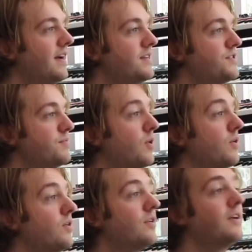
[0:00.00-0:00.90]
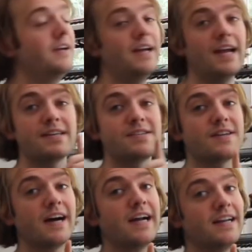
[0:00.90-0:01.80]
a small
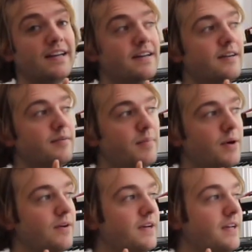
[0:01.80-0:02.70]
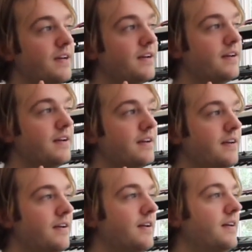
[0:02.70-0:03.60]
excited party
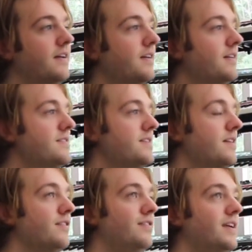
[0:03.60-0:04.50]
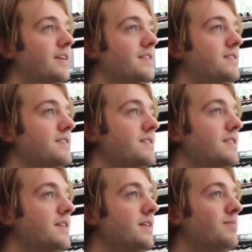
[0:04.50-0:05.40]
sound effect. This isn't
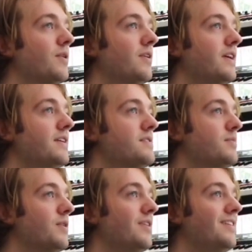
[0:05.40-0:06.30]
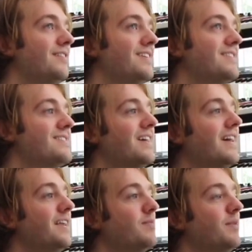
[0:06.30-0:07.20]
any party, it's a party of
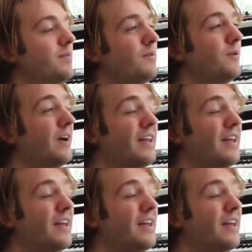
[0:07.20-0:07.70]
excited people, I